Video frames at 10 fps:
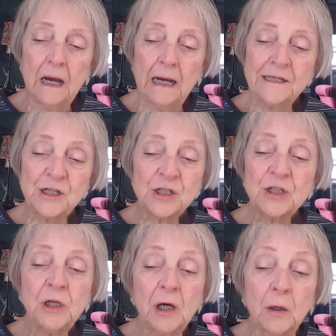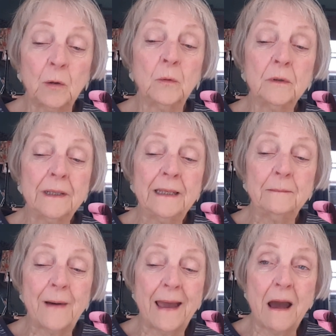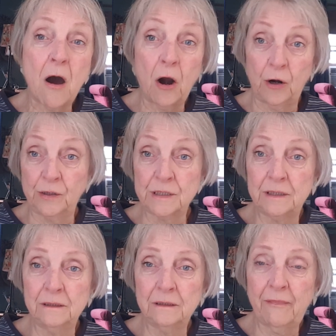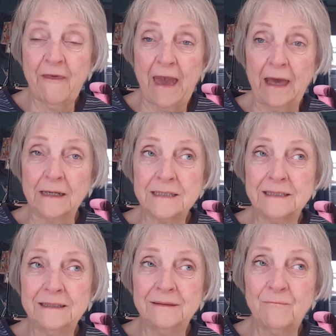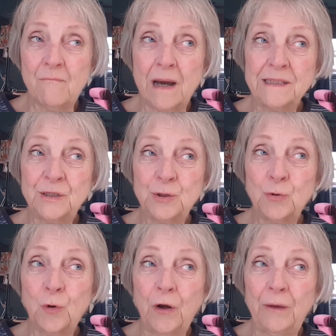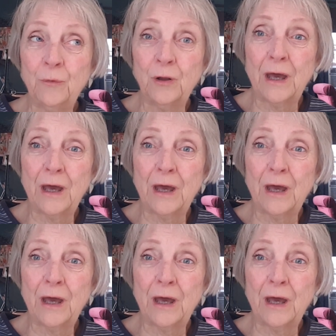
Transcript: I just know in my heart that my story will